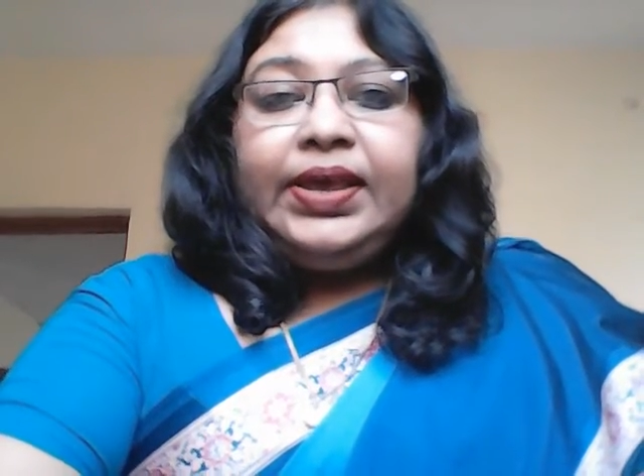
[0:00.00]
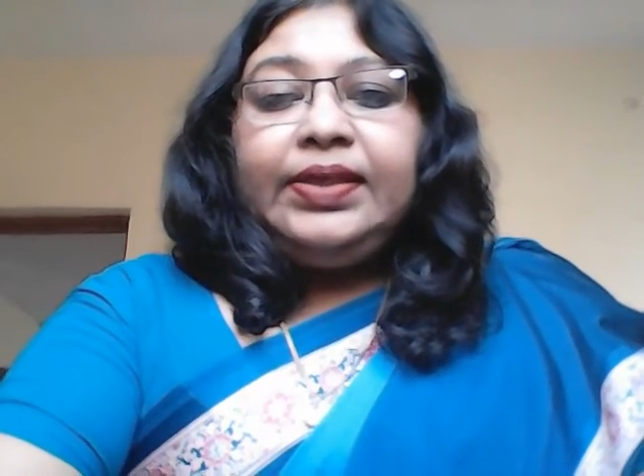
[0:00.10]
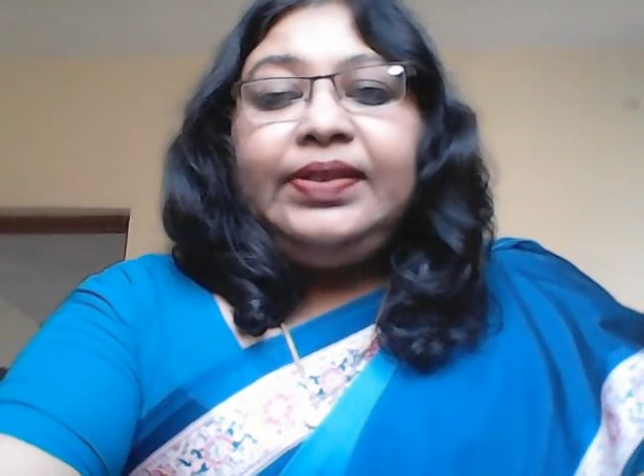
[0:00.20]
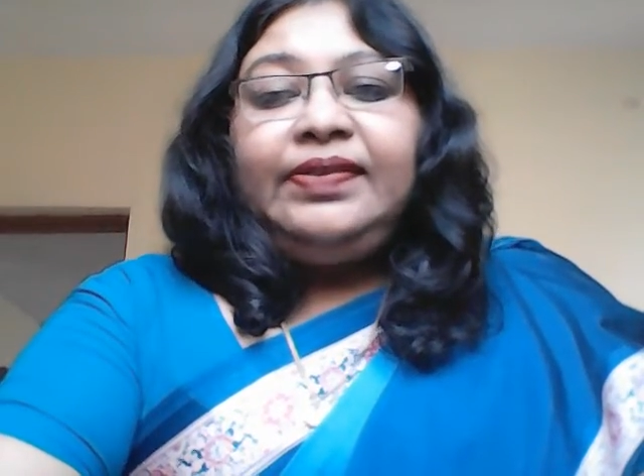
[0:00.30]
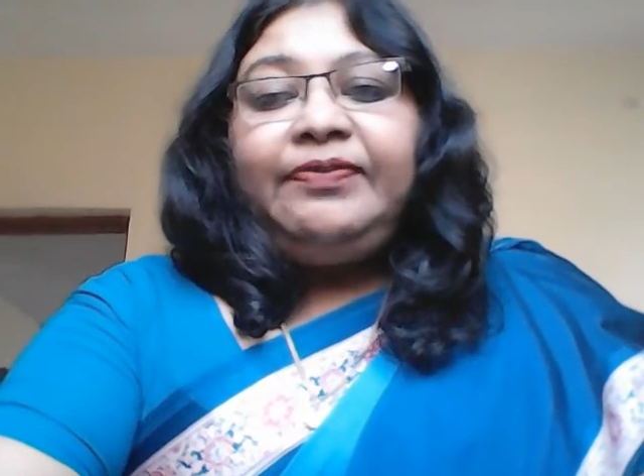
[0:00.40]

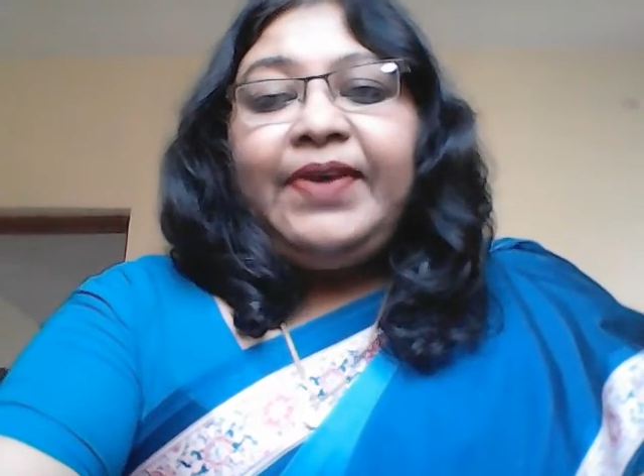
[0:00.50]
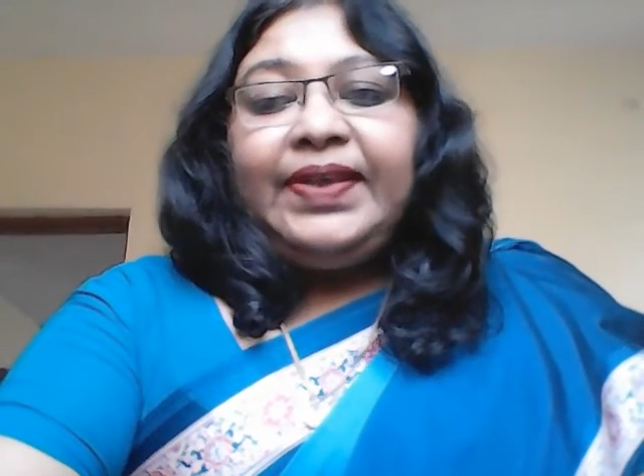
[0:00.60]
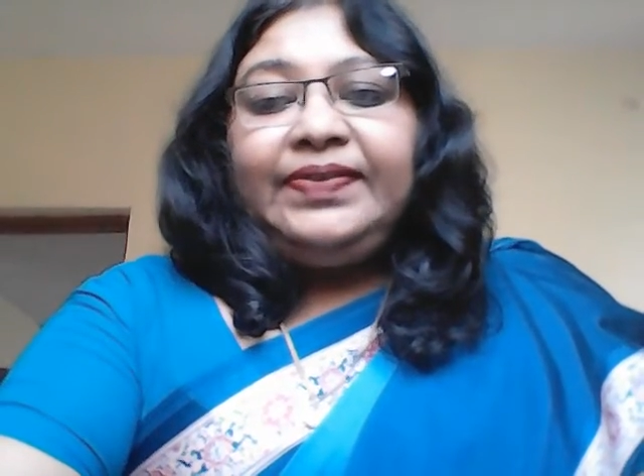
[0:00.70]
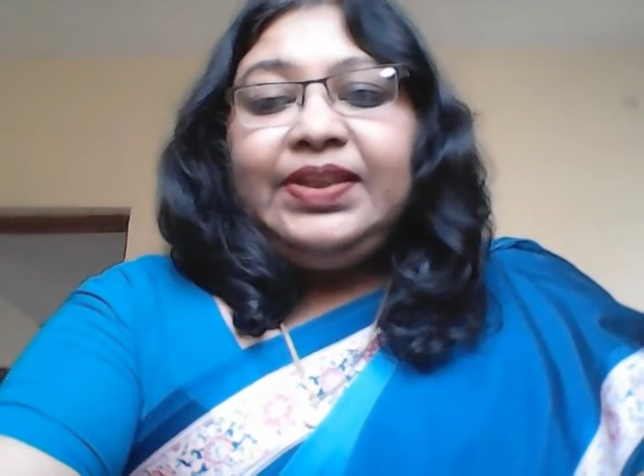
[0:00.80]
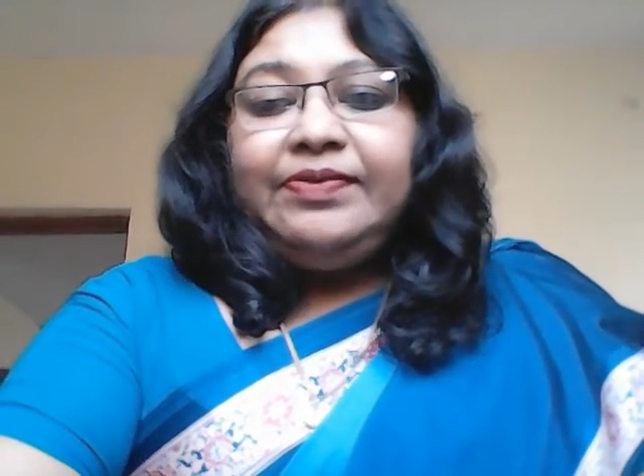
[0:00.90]
This
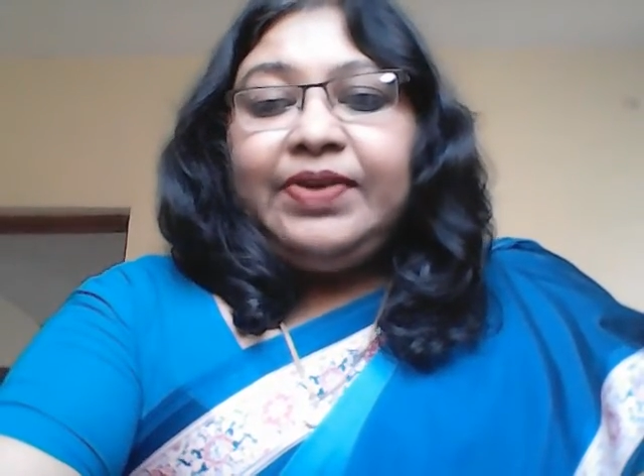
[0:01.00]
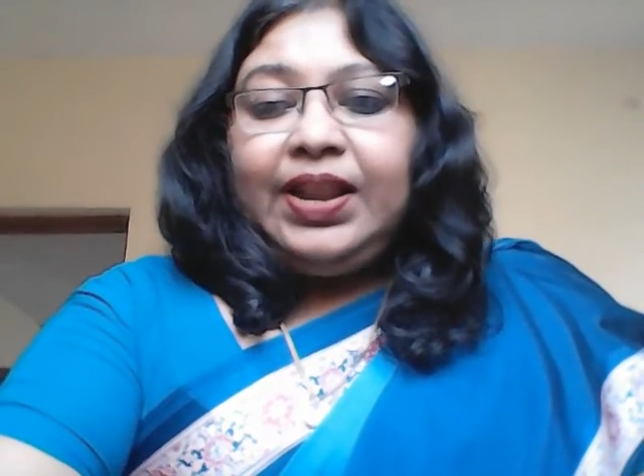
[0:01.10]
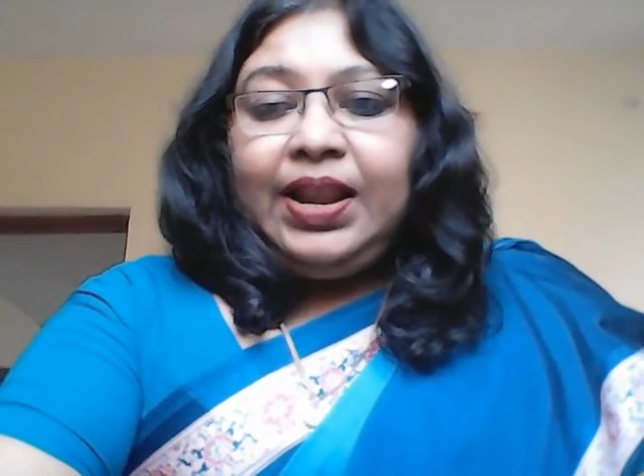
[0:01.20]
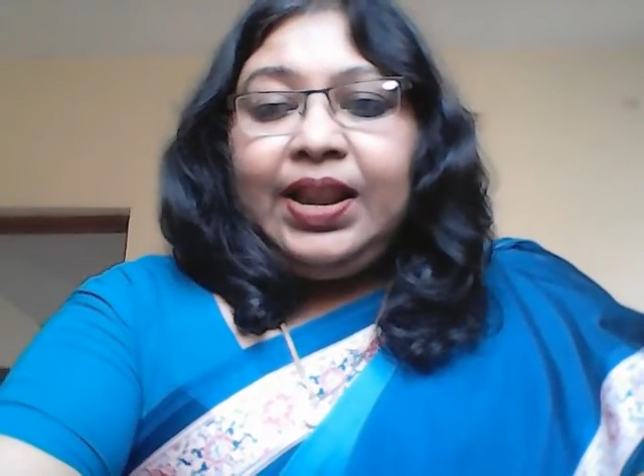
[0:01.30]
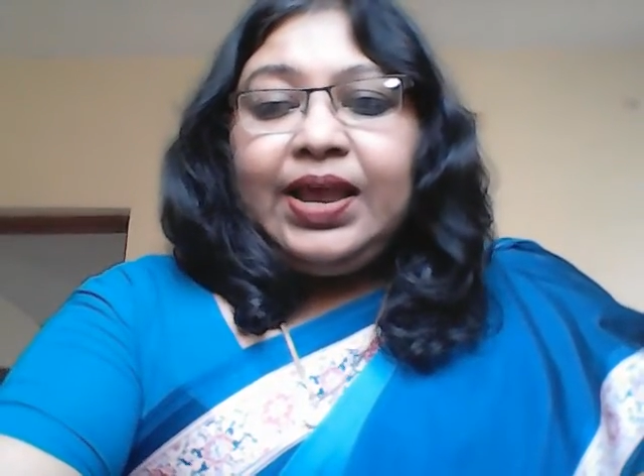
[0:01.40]

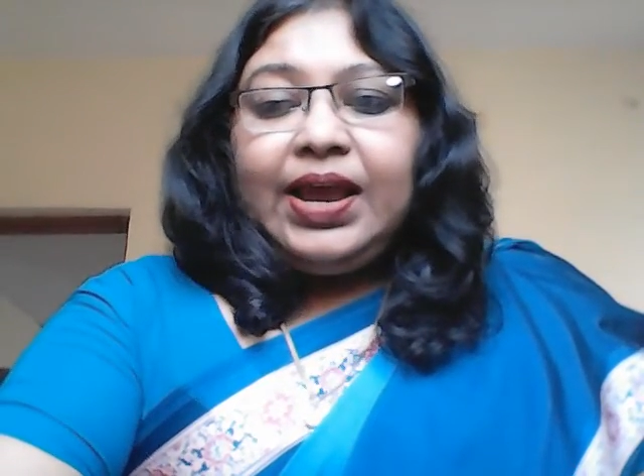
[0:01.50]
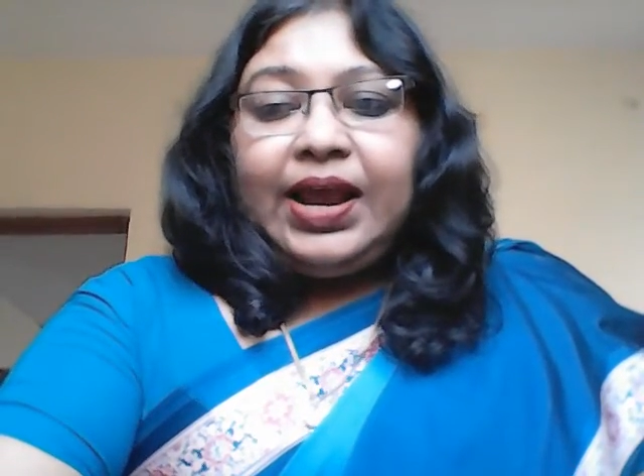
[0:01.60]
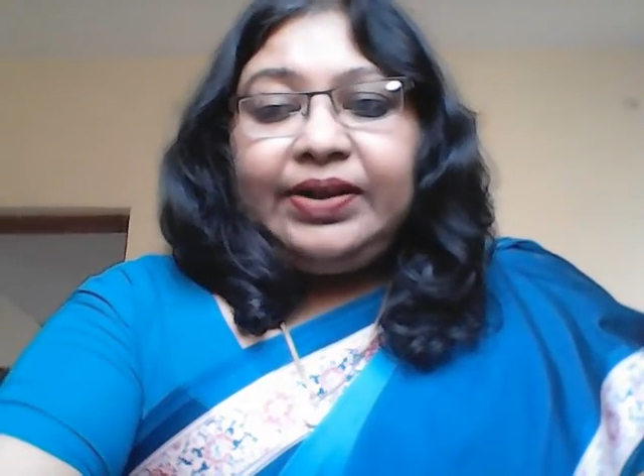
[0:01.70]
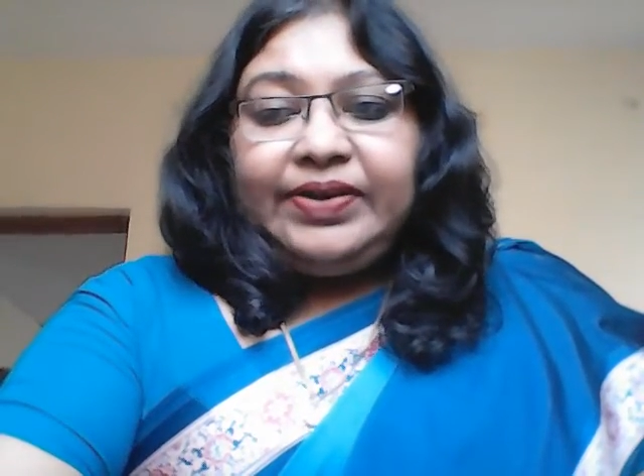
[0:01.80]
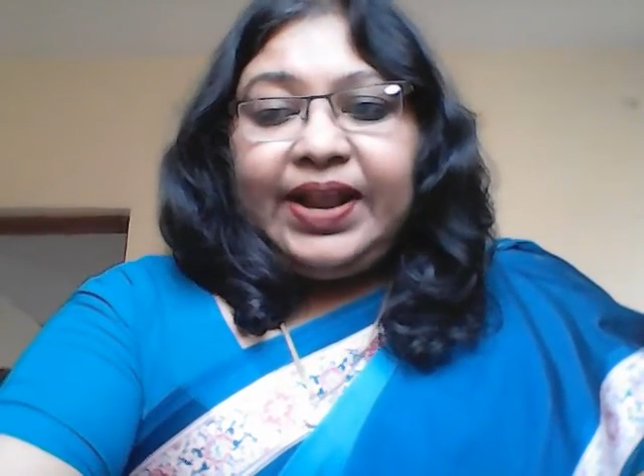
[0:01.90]
festival
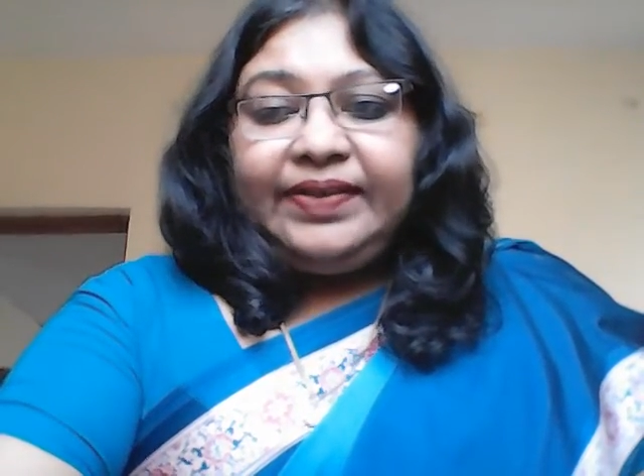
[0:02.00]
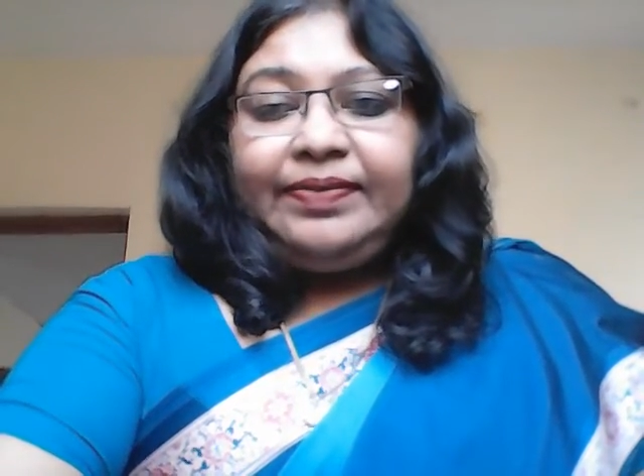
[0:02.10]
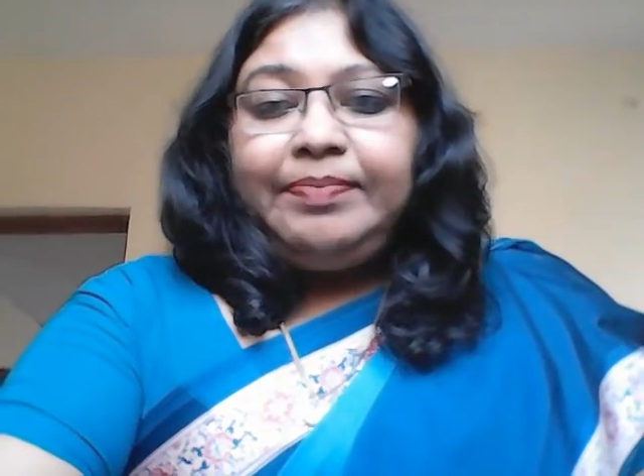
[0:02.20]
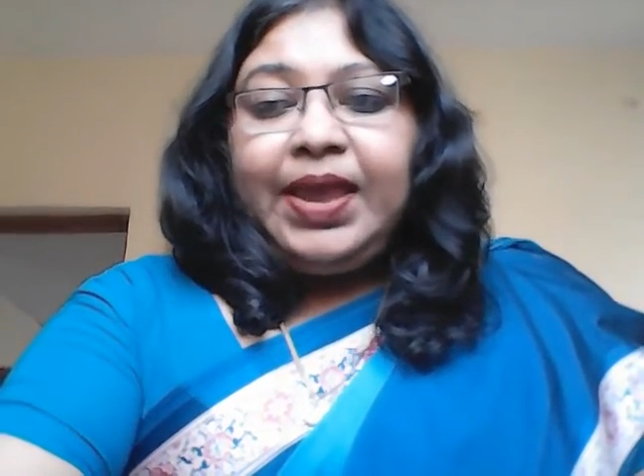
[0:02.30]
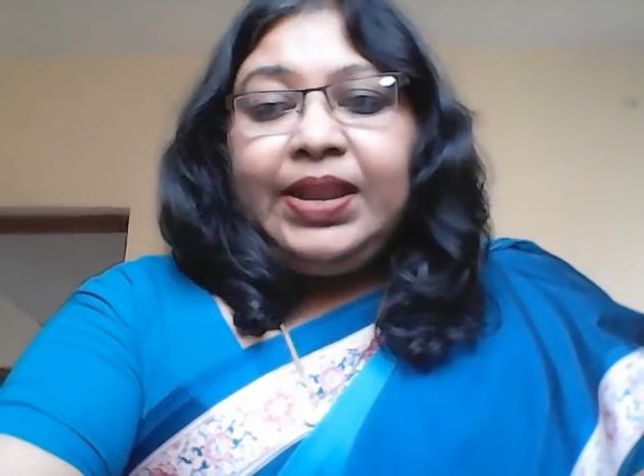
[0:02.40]
attracts
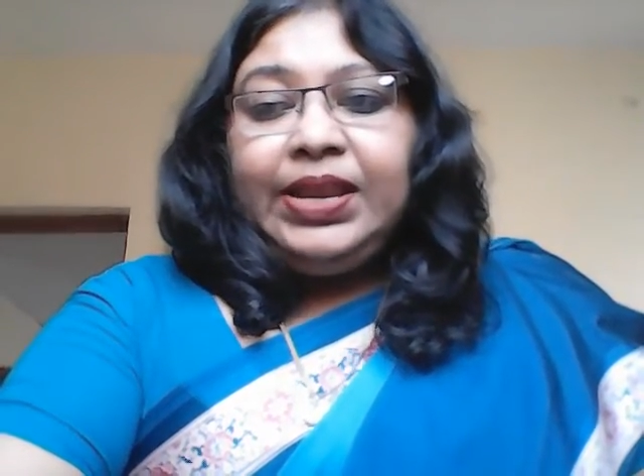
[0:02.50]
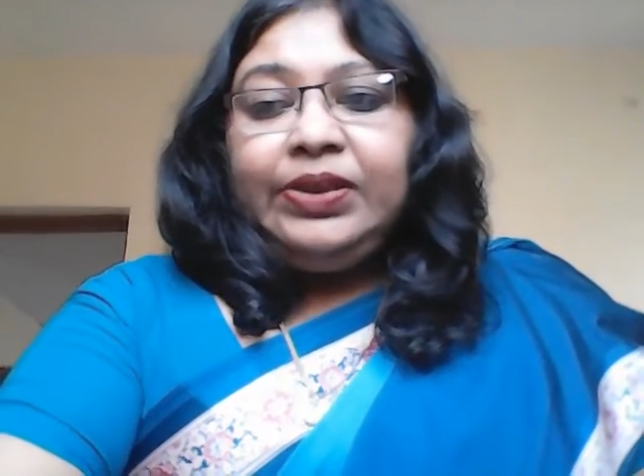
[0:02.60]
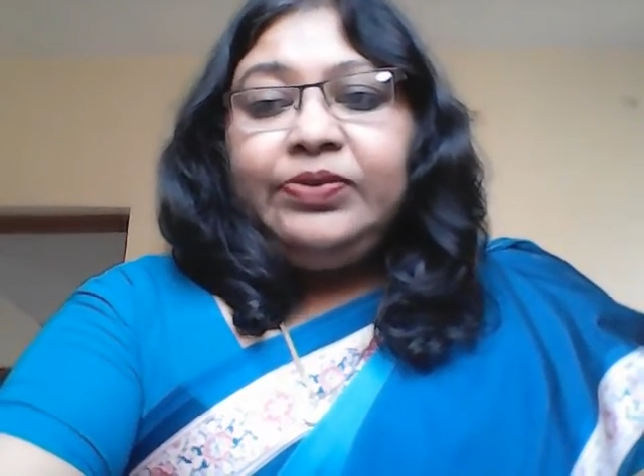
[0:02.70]
many